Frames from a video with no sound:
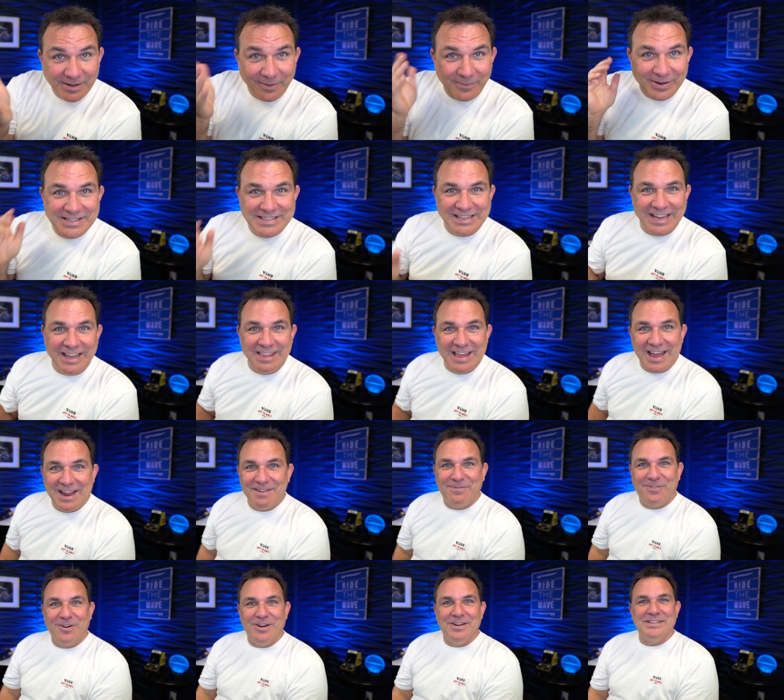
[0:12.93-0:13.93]
Let me say
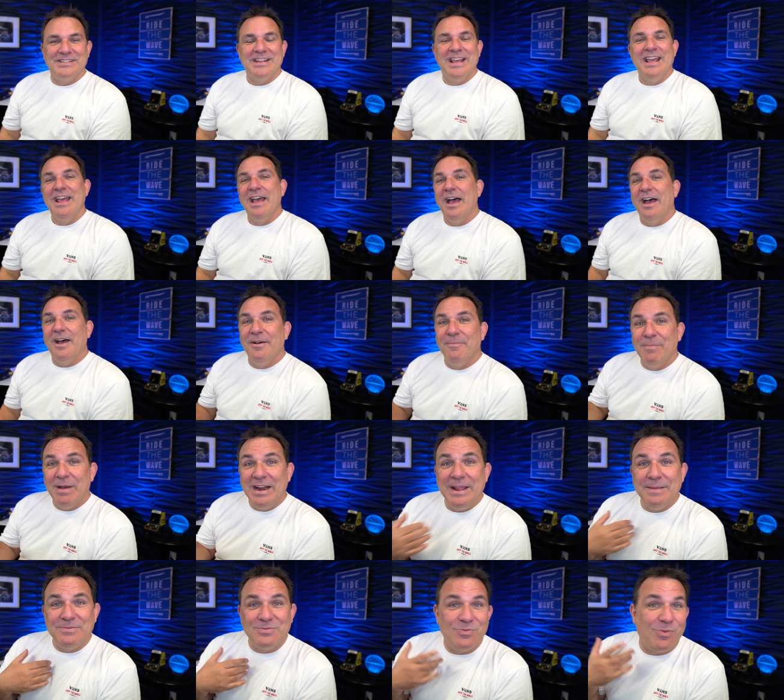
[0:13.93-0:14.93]
that first. Uh, my
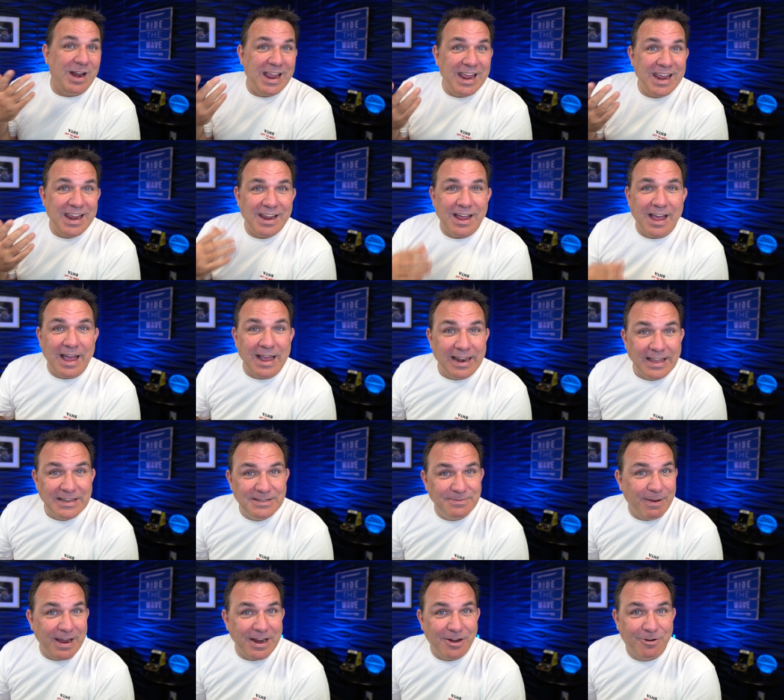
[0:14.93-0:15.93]
name's Ray. I like
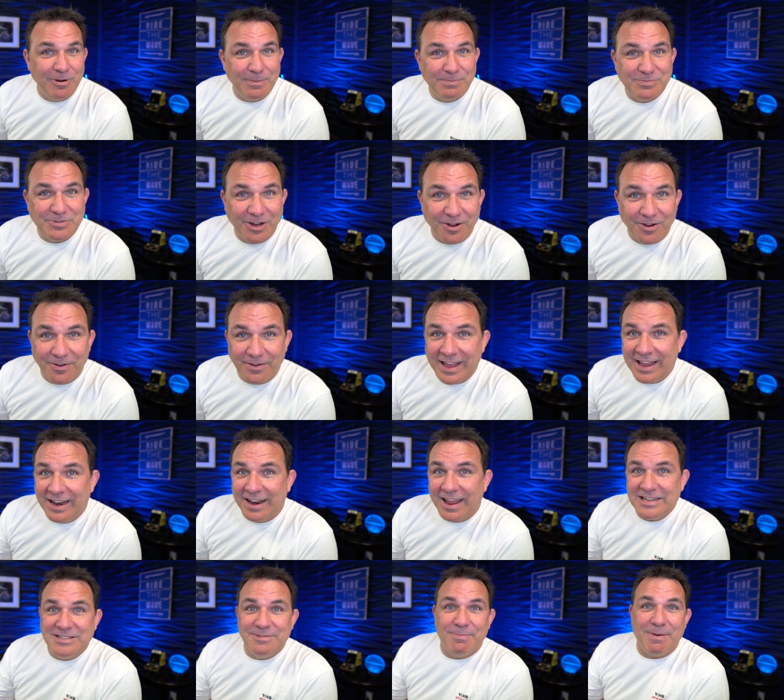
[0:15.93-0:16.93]
to buy crypto and
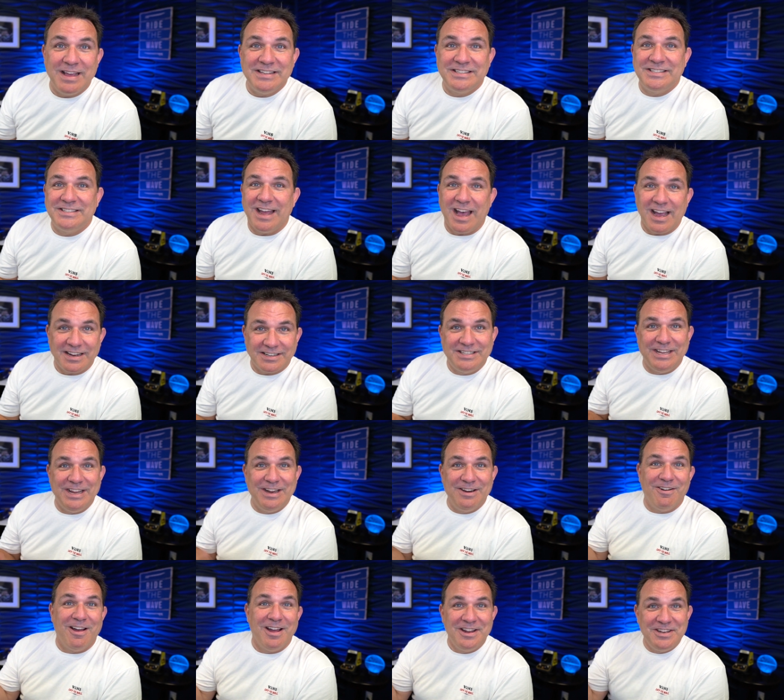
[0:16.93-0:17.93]
like to buy stocks
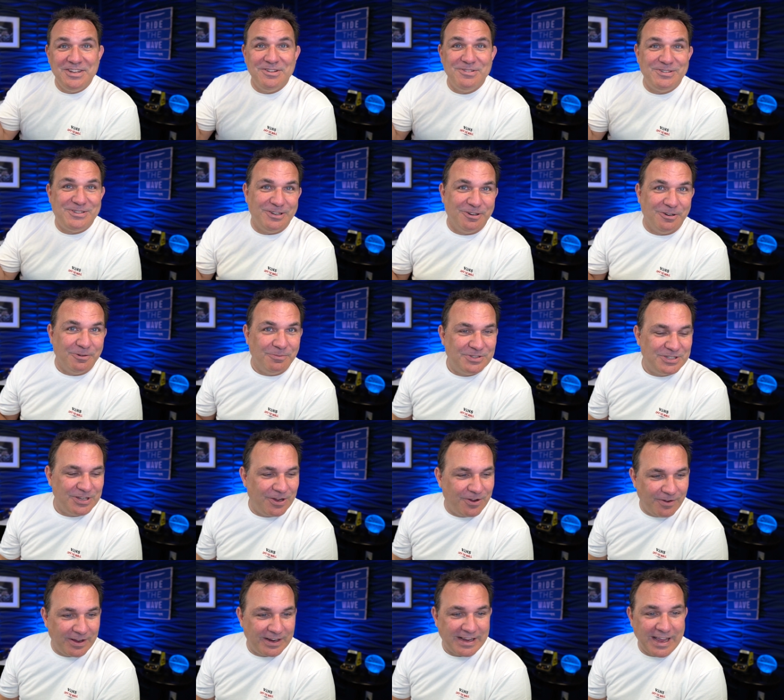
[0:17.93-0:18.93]
here on YouTube.
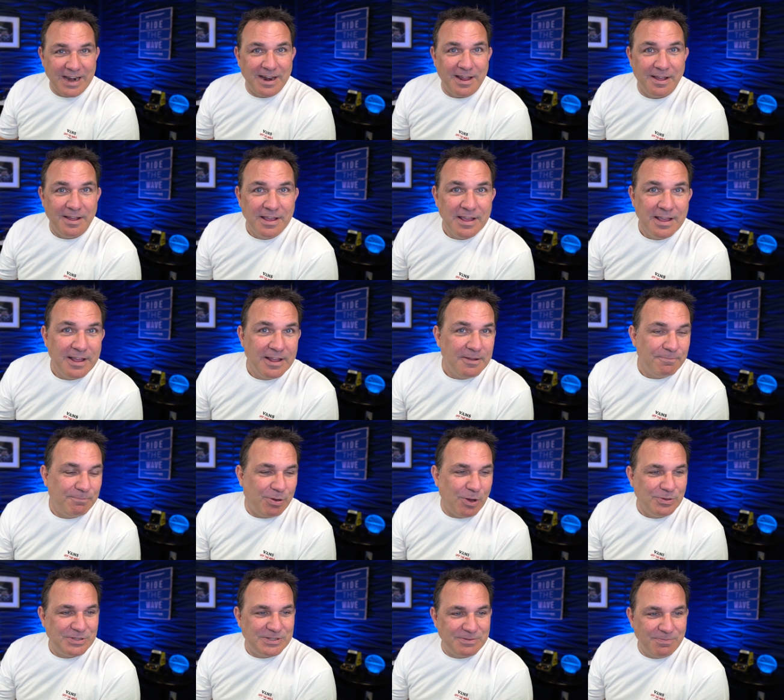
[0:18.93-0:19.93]
So I kind of
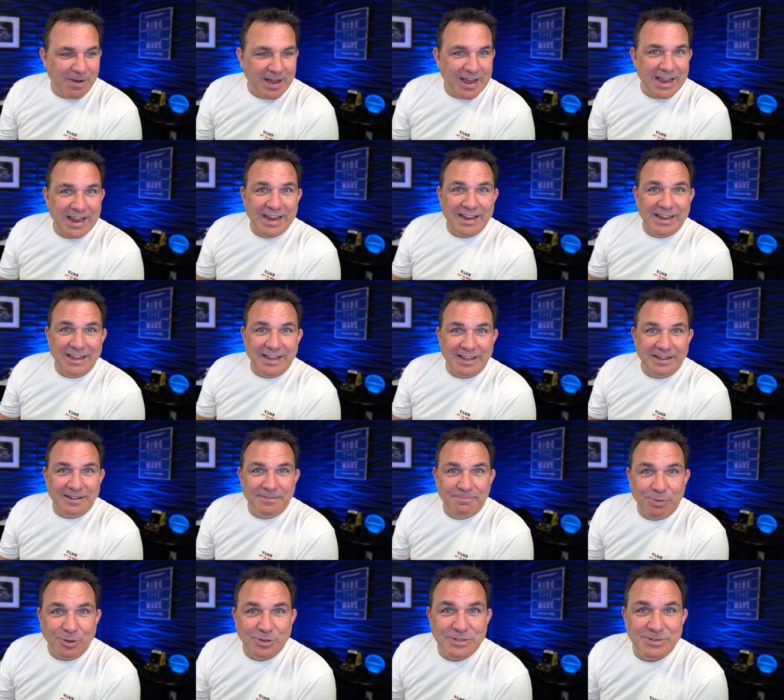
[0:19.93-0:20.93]
post my uh,
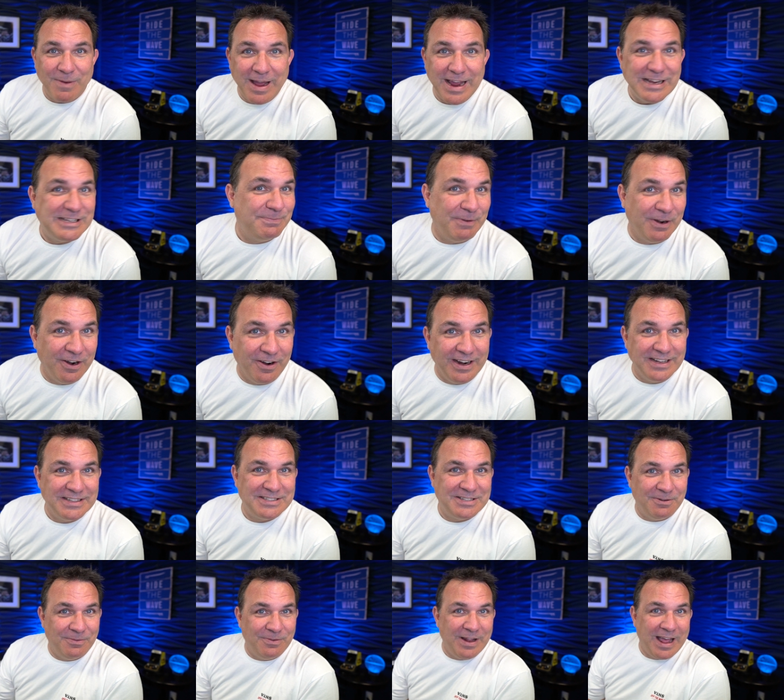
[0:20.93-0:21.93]
post my
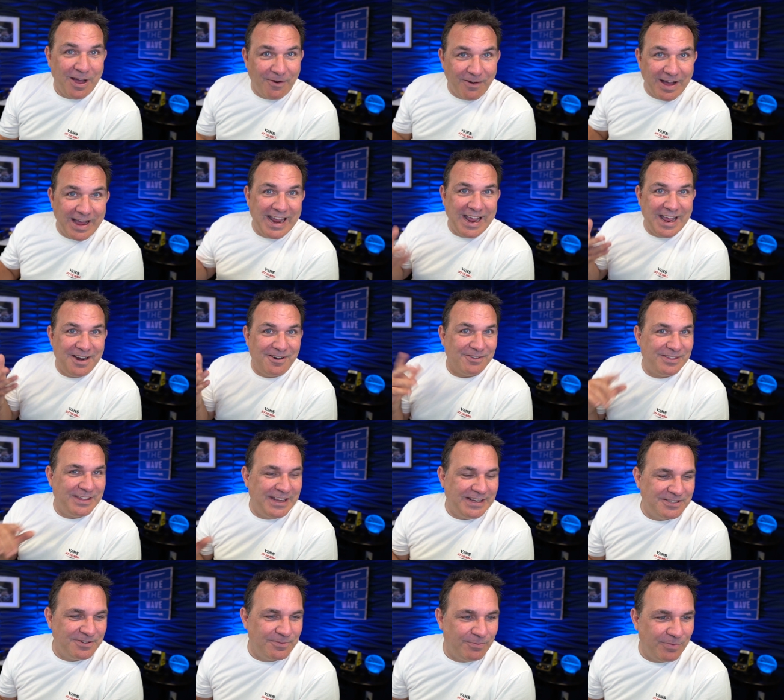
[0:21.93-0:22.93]
experience and how I handle
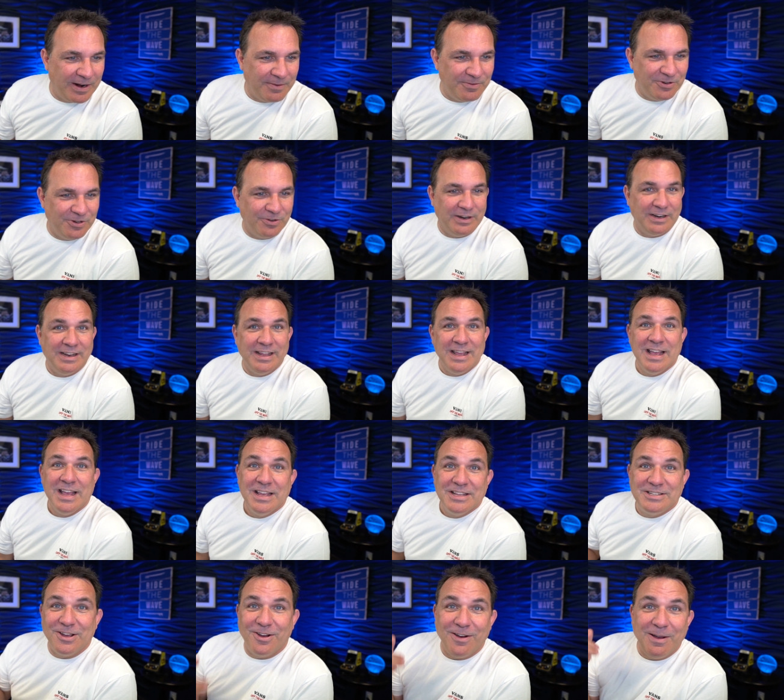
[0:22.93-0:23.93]
things and what I'm doing.
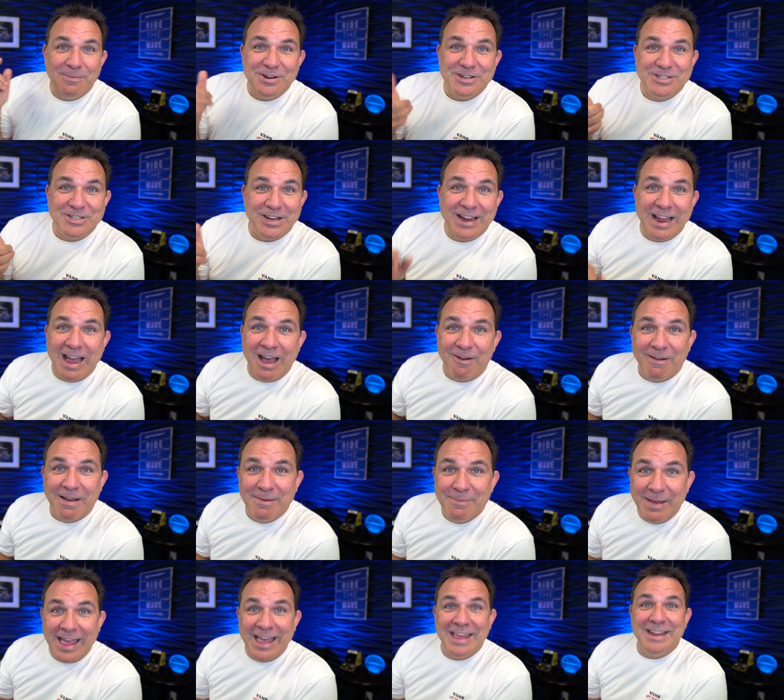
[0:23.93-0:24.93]
So I'm going to show you how
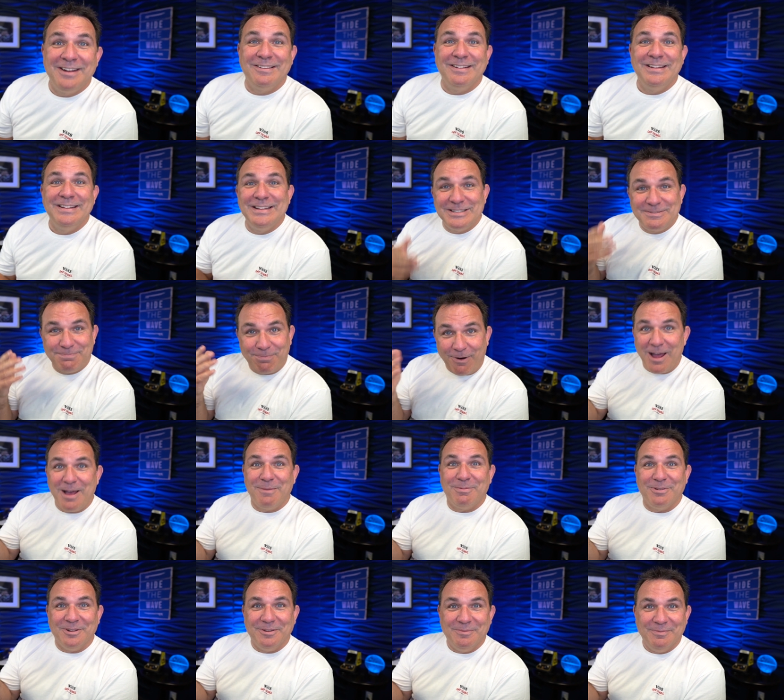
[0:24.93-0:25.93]
I'm handling this
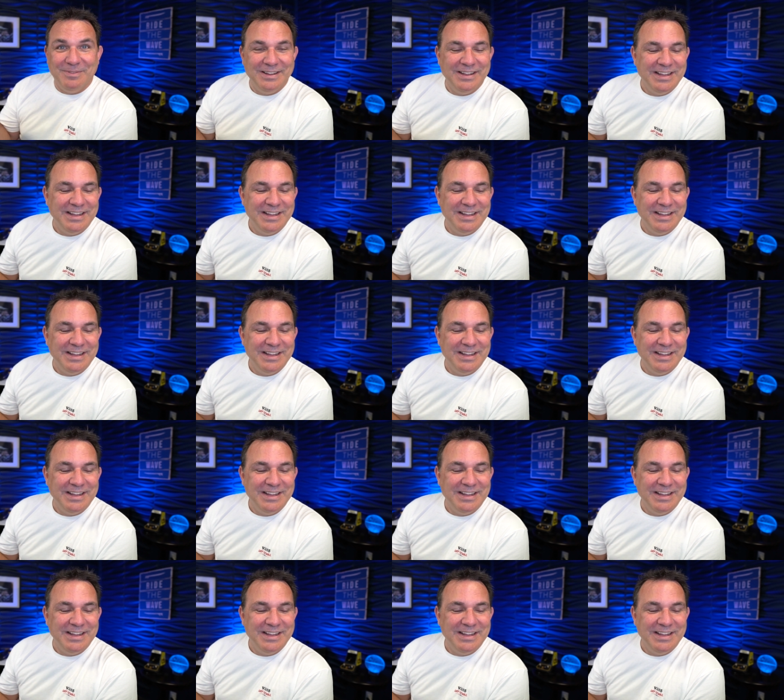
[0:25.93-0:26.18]
problem.